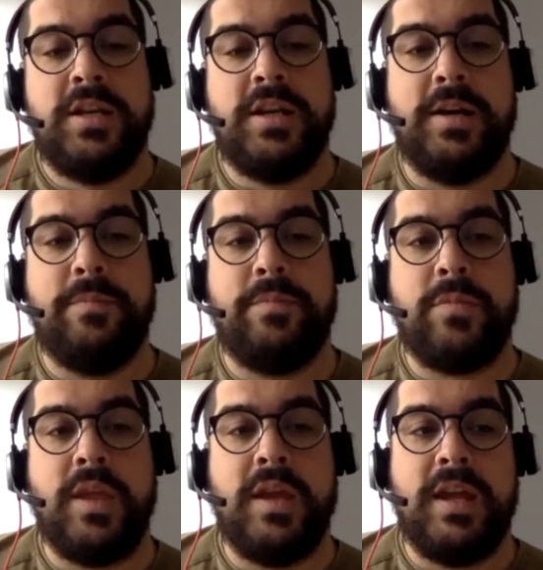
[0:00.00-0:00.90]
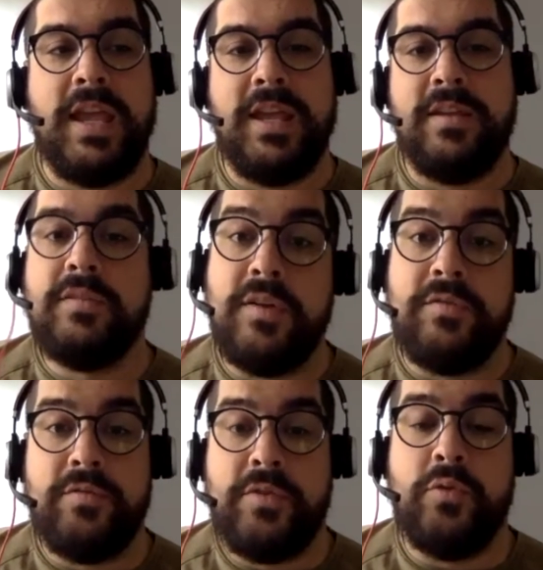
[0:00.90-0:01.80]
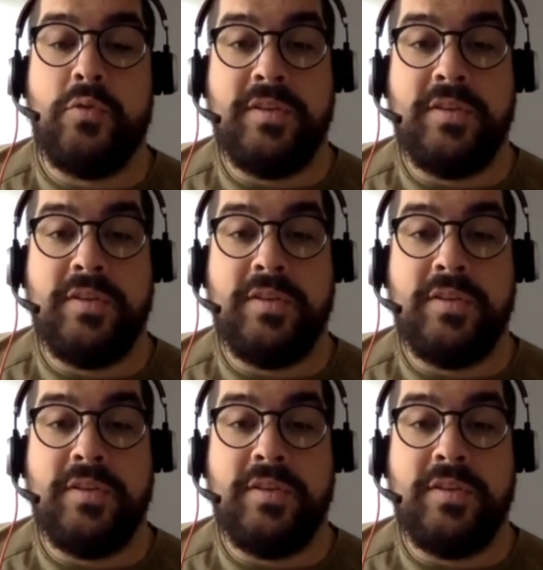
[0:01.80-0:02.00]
and through